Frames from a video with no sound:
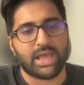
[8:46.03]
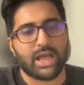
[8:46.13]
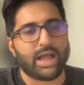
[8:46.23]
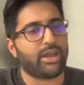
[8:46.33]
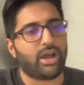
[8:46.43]

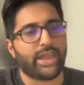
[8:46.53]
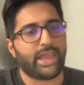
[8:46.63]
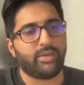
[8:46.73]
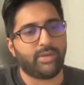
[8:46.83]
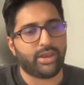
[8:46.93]
I
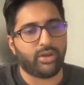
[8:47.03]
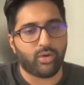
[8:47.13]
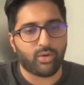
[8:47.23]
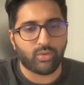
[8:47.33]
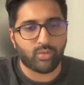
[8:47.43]
anyway
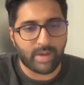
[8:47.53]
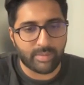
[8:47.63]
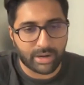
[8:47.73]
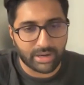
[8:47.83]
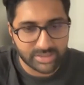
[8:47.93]
know who my
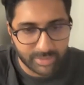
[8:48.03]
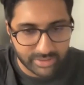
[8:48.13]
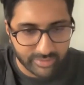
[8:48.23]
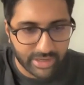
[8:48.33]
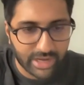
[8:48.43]
participants
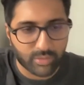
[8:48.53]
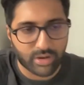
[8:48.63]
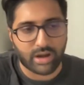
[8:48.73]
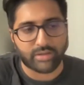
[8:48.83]
of the network are.